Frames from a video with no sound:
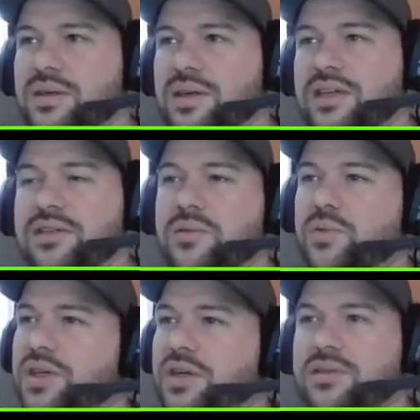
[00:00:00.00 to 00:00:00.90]
And dude,
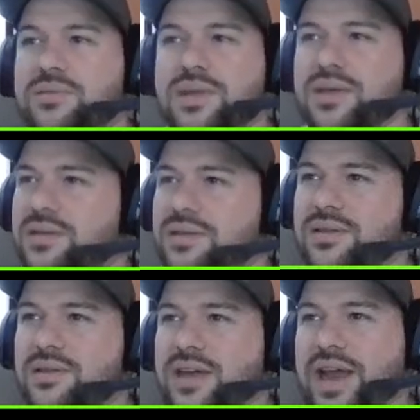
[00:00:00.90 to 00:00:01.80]
we could
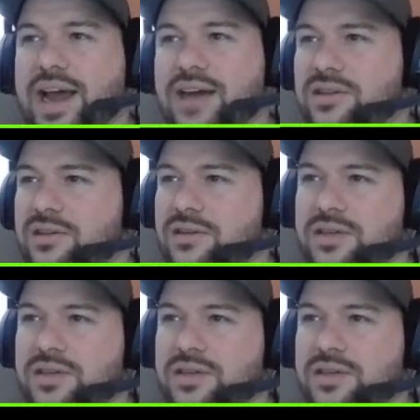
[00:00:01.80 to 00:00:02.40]
had a third.